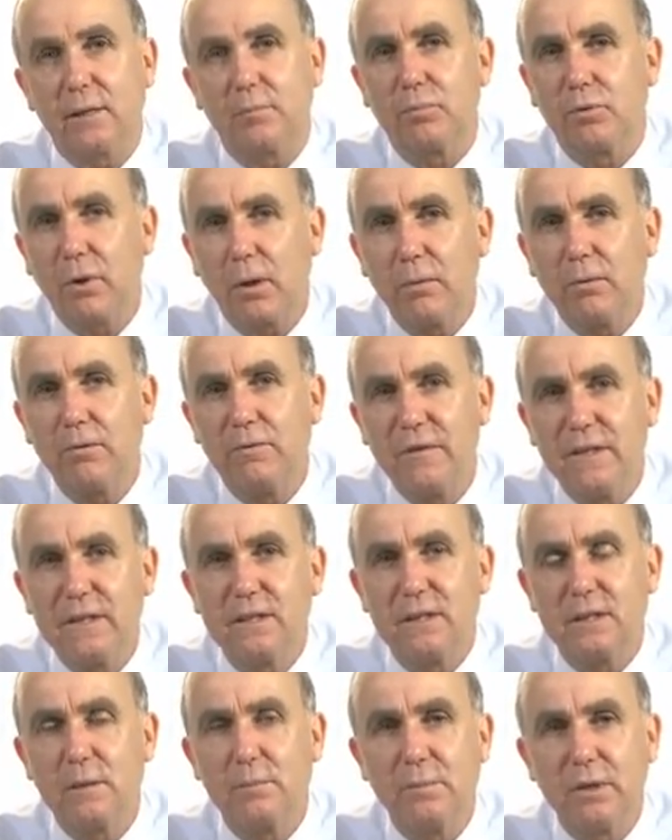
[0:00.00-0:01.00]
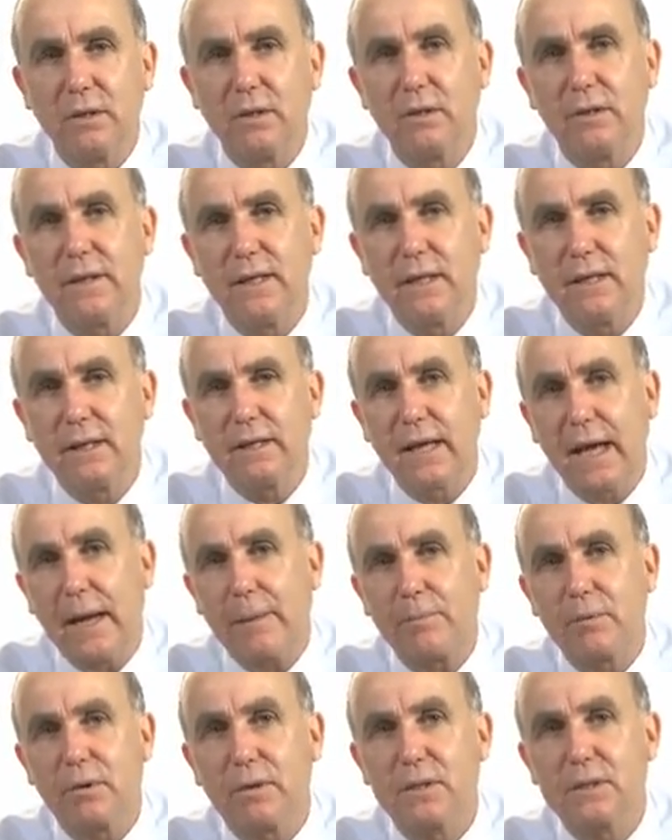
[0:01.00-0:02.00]
the problem of instability in
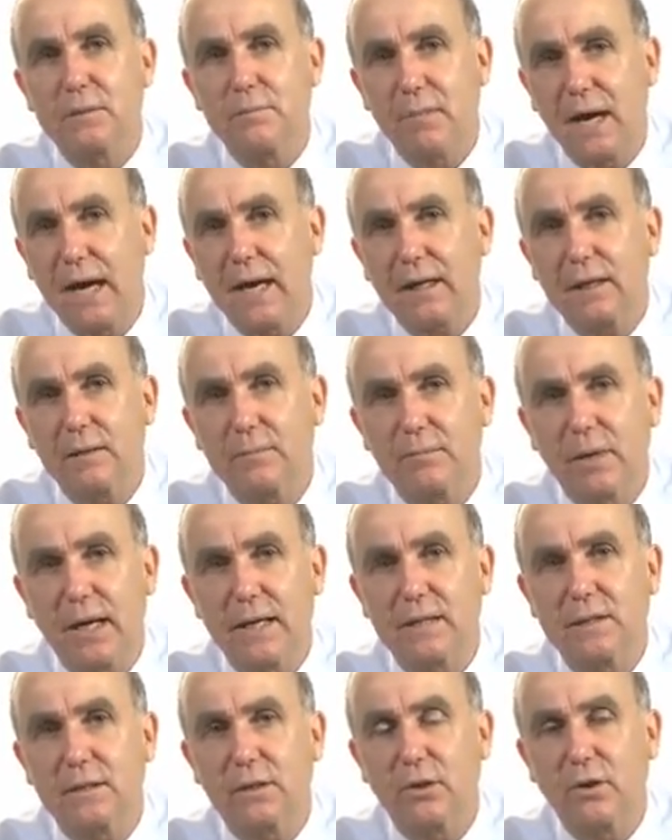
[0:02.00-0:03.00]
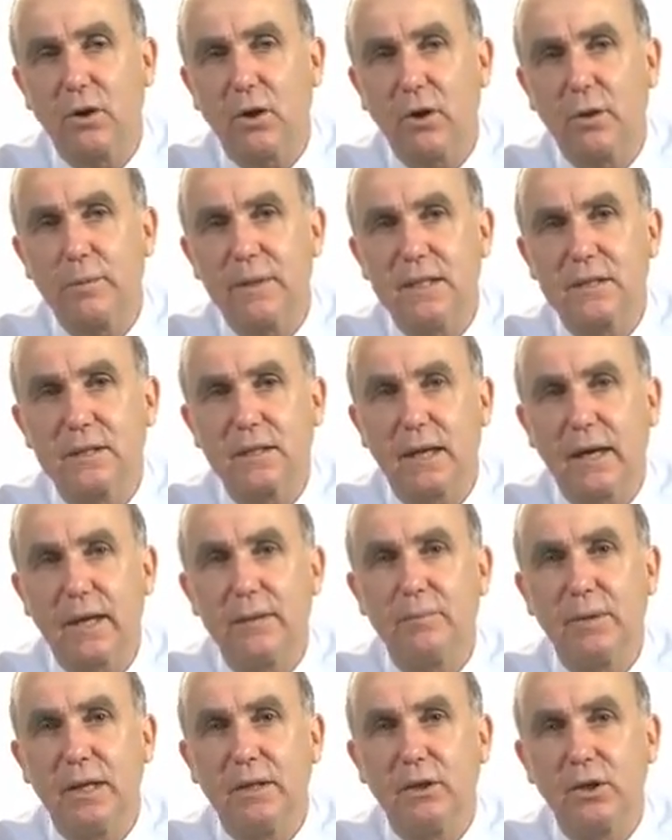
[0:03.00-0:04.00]
capitalist market-based economies
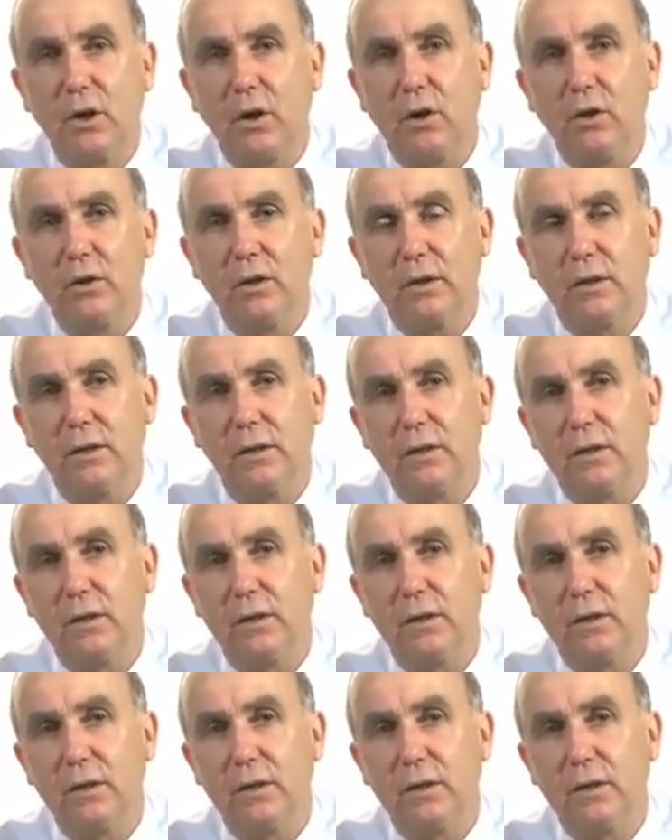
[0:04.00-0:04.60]
had been conquered.